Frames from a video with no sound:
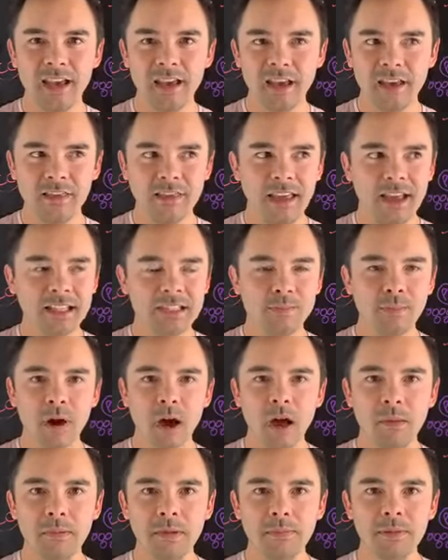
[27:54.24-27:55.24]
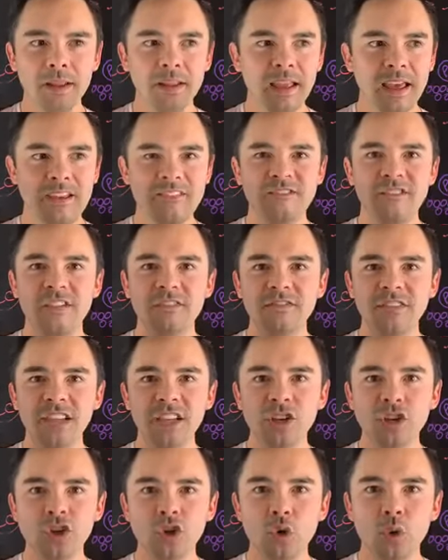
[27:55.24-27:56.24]
that's probably like 15
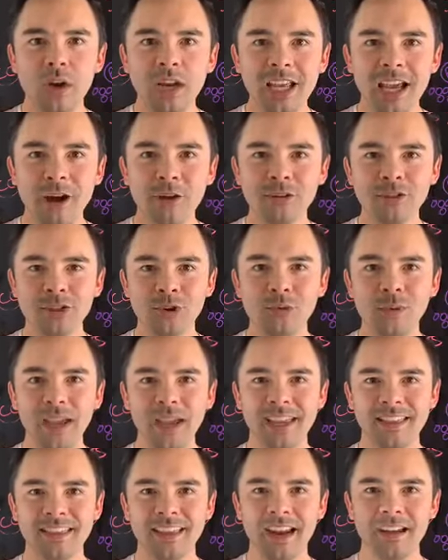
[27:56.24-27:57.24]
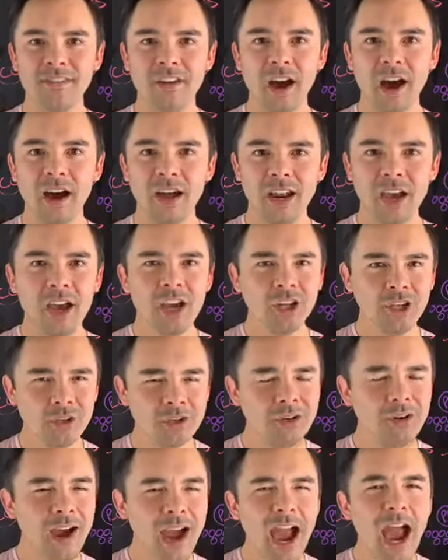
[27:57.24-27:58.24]
or 20 hours a week that I've got. Do you
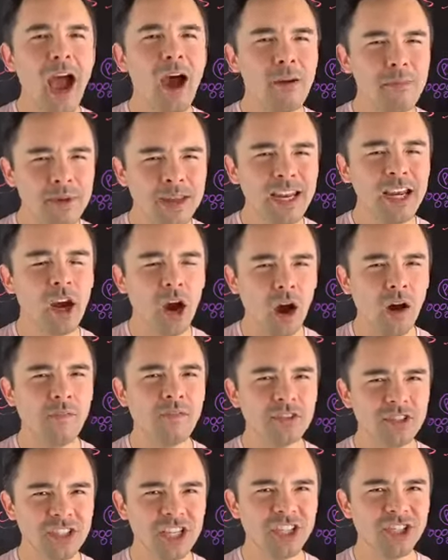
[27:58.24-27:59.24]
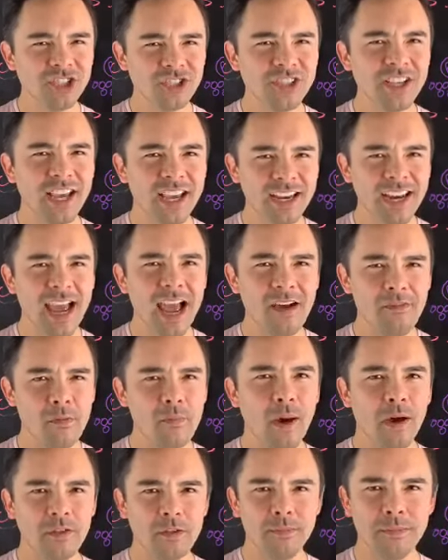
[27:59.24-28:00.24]
know how many conversations I can have
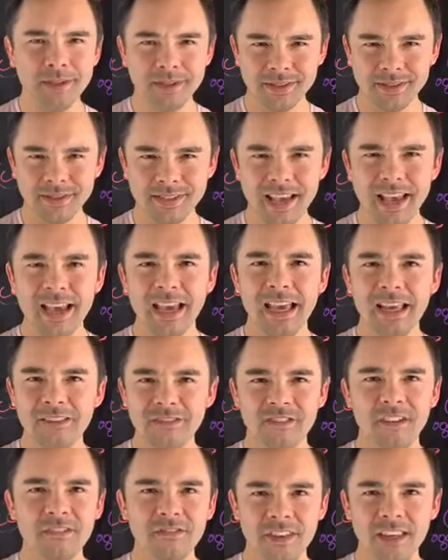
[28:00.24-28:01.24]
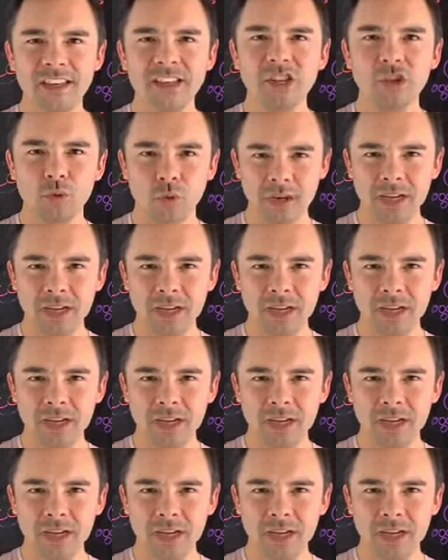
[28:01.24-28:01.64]
about the business in 15 to 20